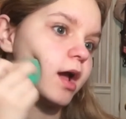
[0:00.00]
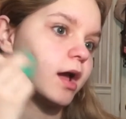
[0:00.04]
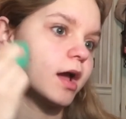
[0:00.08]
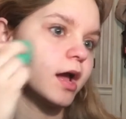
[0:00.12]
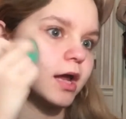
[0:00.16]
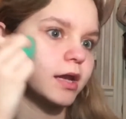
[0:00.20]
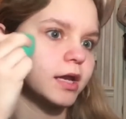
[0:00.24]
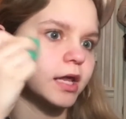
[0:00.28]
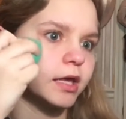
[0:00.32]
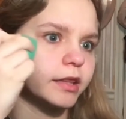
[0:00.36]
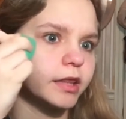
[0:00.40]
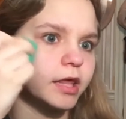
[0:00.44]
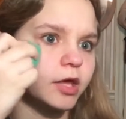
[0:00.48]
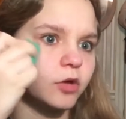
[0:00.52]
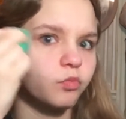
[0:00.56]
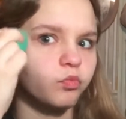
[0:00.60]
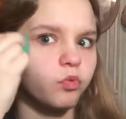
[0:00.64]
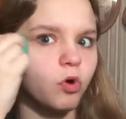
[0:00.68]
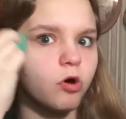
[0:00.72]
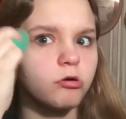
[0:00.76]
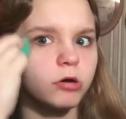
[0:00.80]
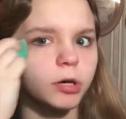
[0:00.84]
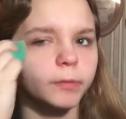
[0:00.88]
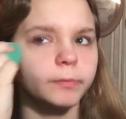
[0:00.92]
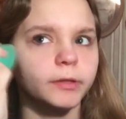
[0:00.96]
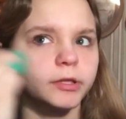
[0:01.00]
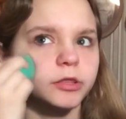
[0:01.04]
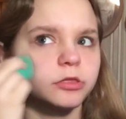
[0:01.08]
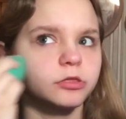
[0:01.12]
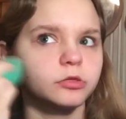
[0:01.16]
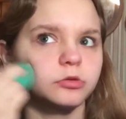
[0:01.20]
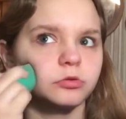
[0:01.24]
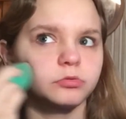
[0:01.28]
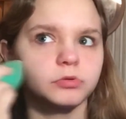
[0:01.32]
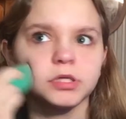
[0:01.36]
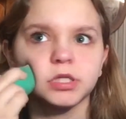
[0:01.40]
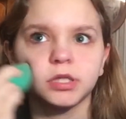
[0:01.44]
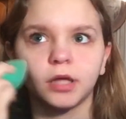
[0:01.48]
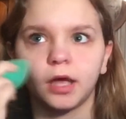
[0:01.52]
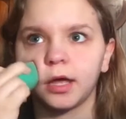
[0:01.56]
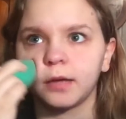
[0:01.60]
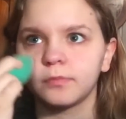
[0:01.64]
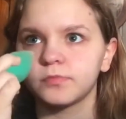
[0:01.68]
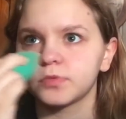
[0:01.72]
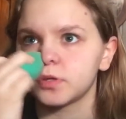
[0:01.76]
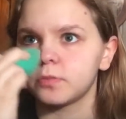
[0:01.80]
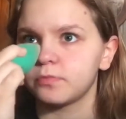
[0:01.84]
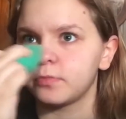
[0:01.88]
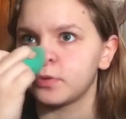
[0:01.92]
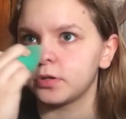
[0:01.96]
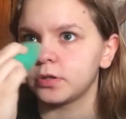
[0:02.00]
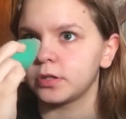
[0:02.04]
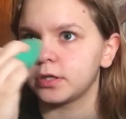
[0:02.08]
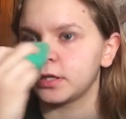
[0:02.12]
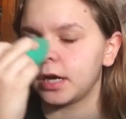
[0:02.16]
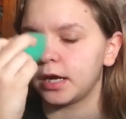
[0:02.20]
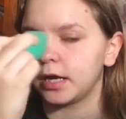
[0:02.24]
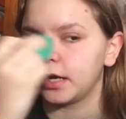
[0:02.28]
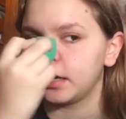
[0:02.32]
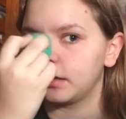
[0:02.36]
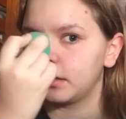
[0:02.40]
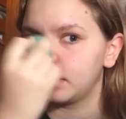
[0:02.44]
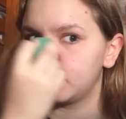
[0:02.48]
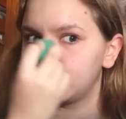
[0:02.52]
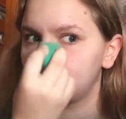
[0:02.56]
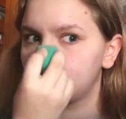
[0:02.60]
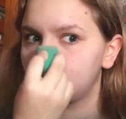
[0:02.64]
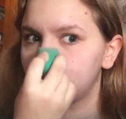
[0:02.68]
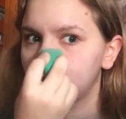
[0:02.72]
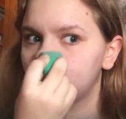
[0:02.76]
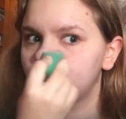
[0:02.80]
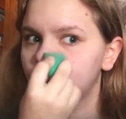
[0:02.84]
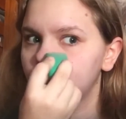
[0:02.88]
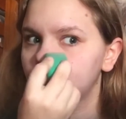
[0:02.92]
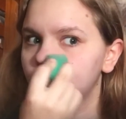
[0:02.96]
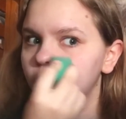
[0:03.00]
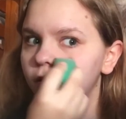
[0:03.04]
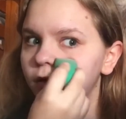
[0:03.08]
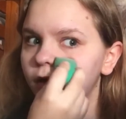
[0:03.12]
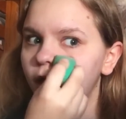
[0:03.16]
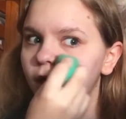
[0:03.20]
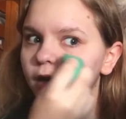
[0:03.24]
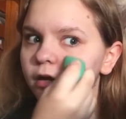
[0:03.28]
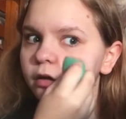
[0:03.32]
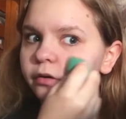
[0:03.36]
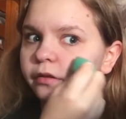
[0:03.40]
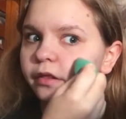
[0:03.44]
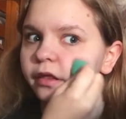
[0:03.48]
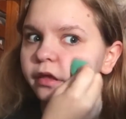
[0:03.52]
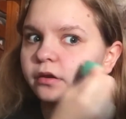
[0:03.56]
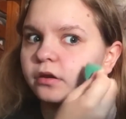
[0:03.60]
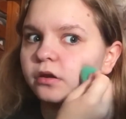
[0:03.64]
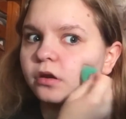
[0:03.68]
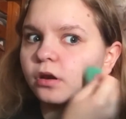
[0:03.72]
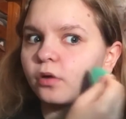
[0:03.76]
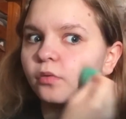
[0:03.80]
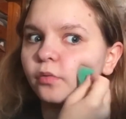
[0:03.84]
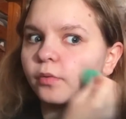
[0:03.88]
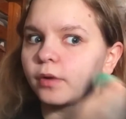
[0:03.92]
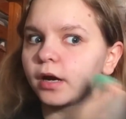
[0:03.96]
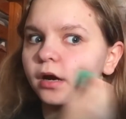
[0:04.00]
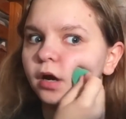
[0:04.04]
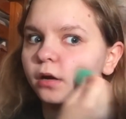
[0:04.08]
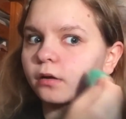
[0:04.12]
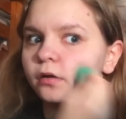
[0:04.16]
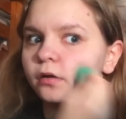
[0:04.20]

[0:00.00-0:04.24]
and I like woke up like three times in the night out of like nowhere.